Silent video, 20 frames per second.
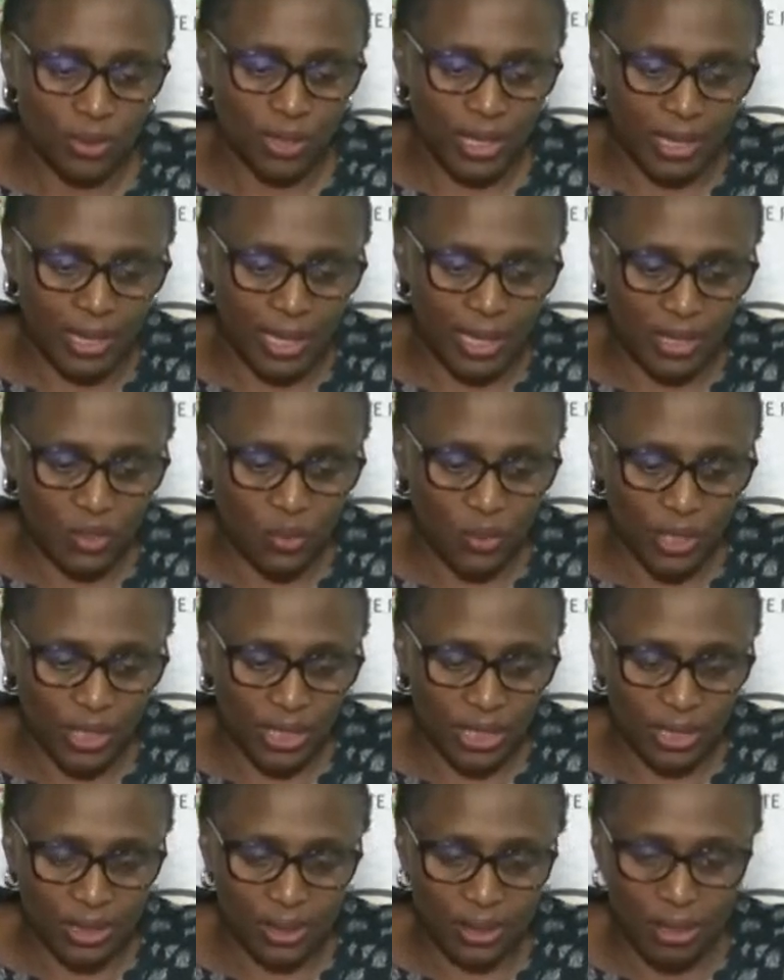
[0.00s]
next
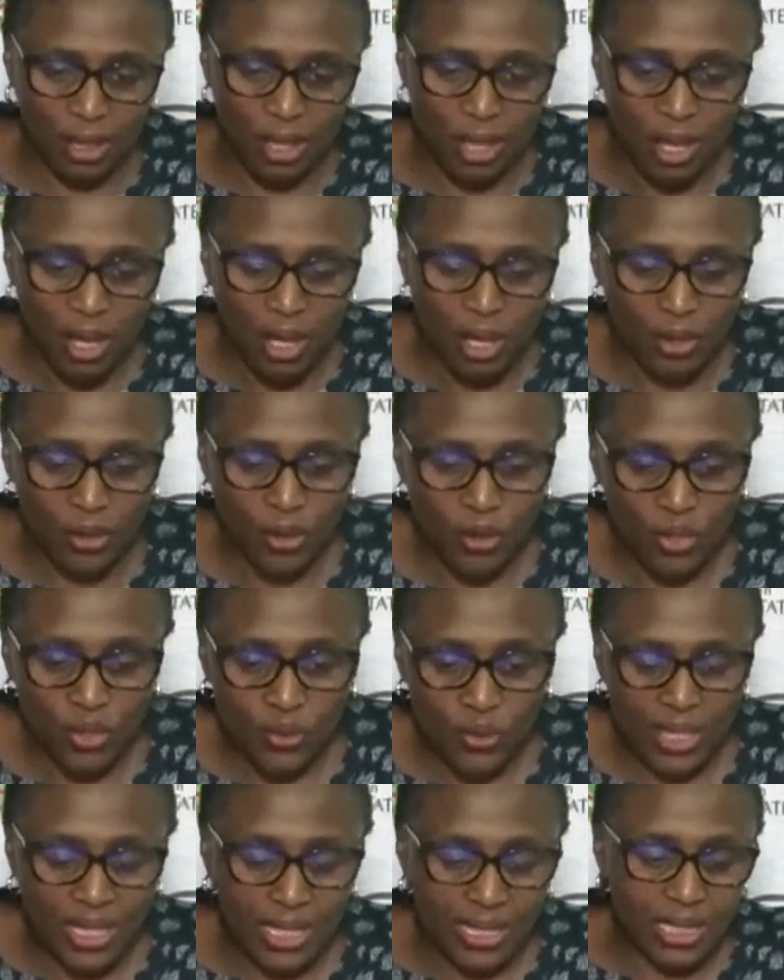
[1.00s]
question. Those
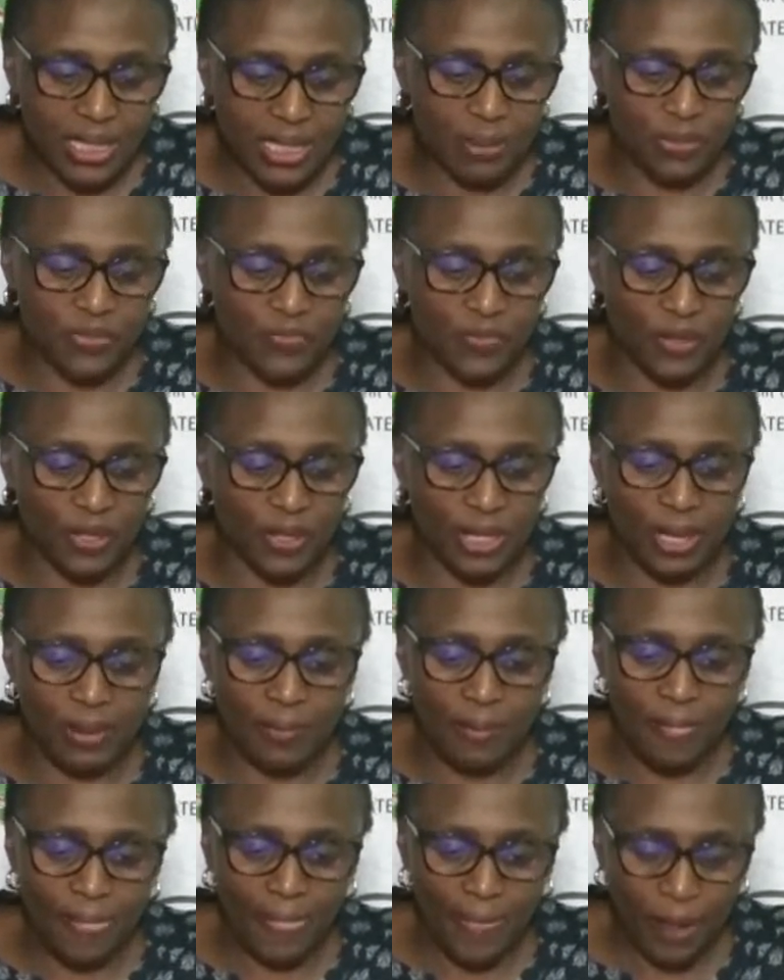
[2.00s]
were the tips for
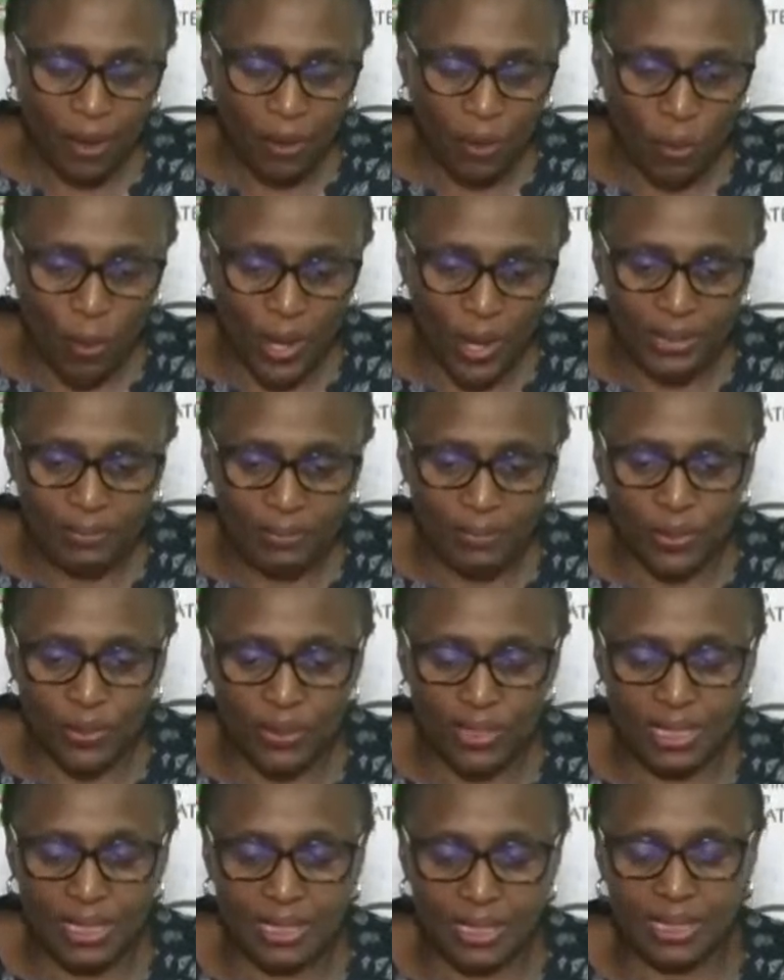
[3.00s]
them. Word
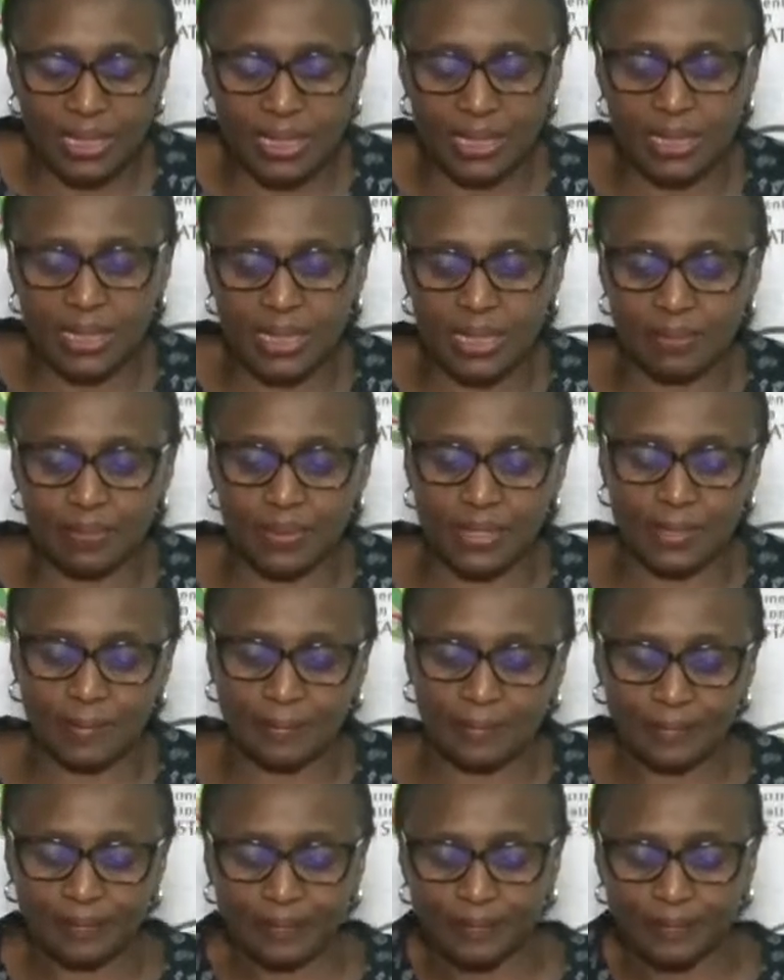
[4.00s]
processing tips.